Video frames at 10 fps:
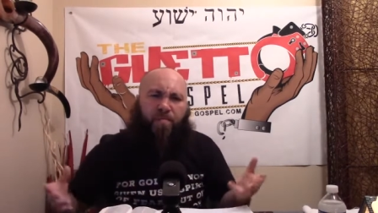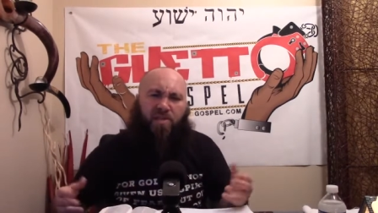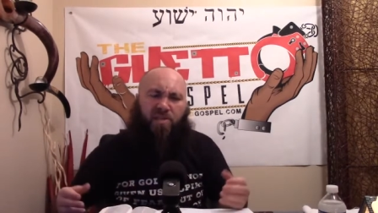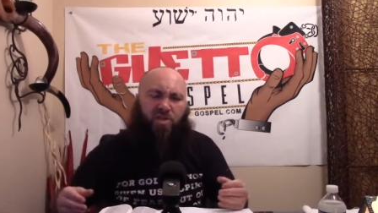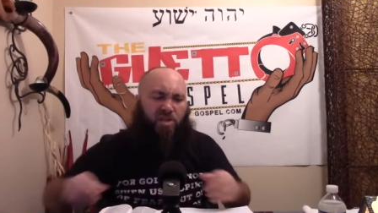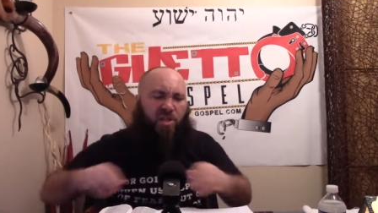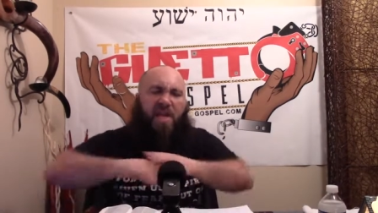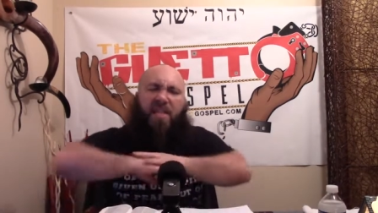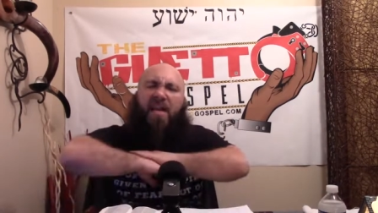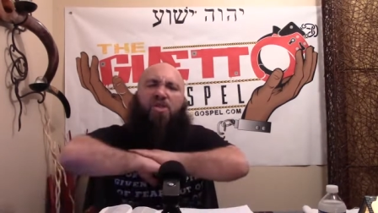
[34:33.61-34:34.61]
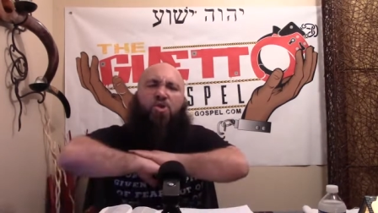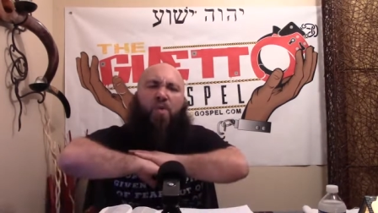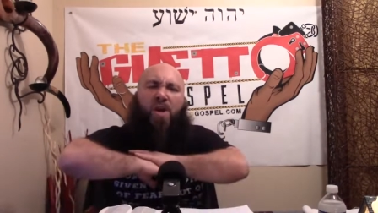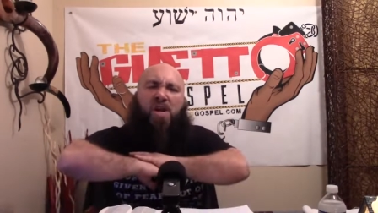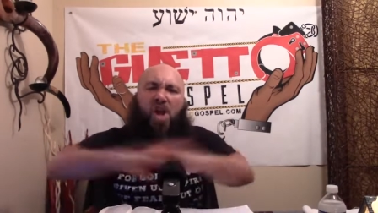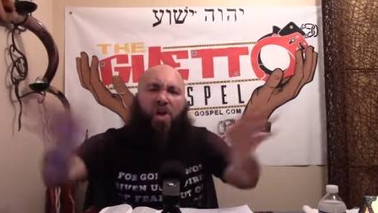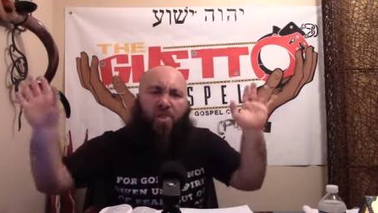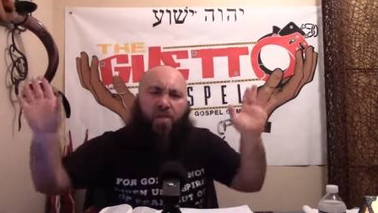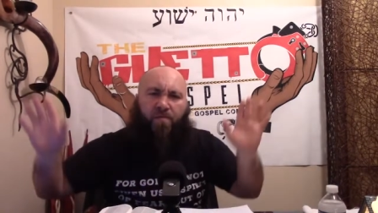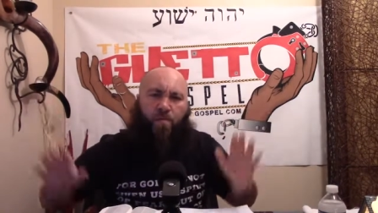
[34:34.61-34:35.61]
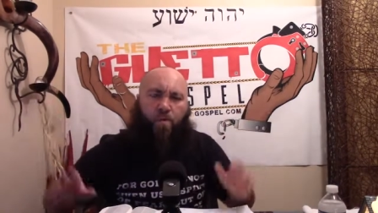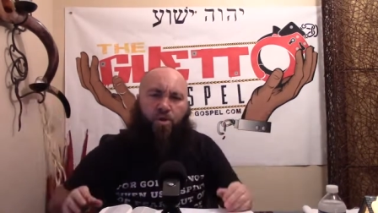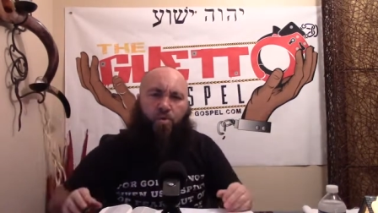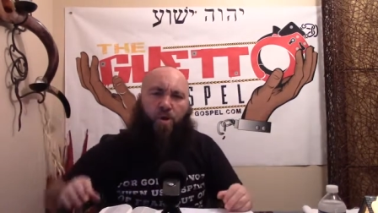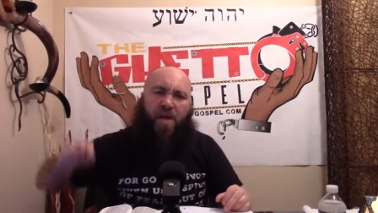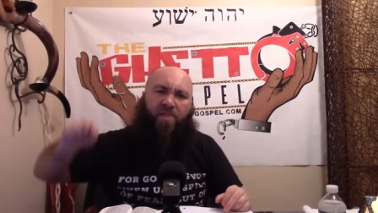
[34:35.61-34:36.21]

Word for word: messages that ain't doing nothing for you.